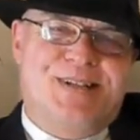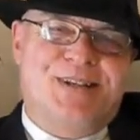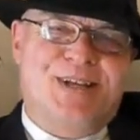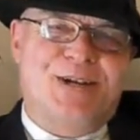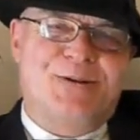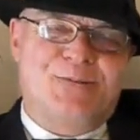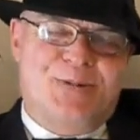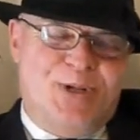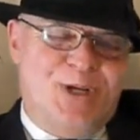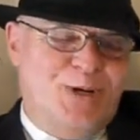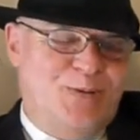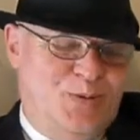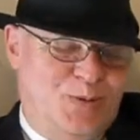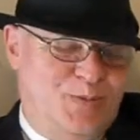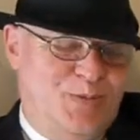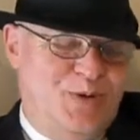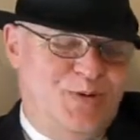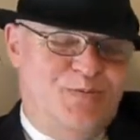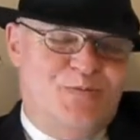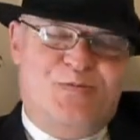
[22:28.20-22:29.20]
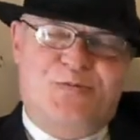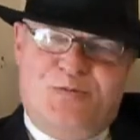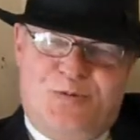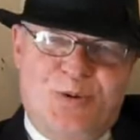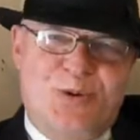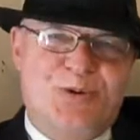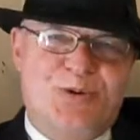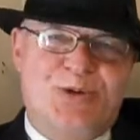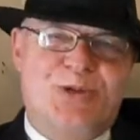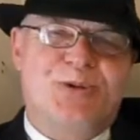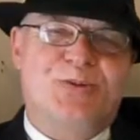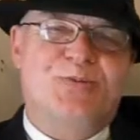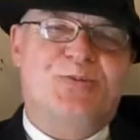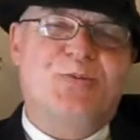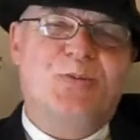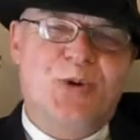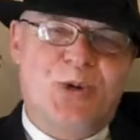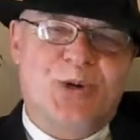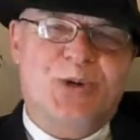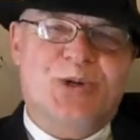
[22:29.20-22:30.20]
They would be forced to
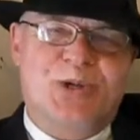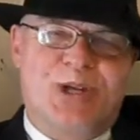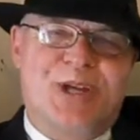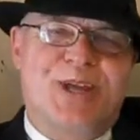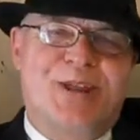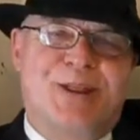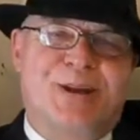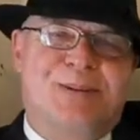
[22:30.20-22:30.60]
work together